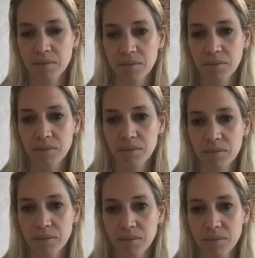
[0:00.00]

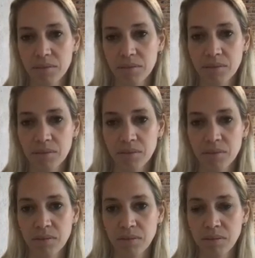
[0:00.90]

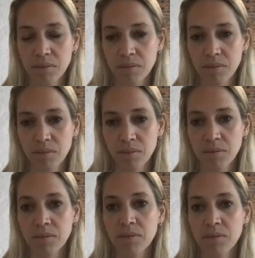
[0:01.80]

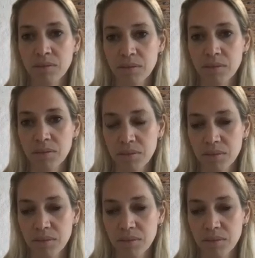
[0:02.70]
No words are spoken by the person on screen.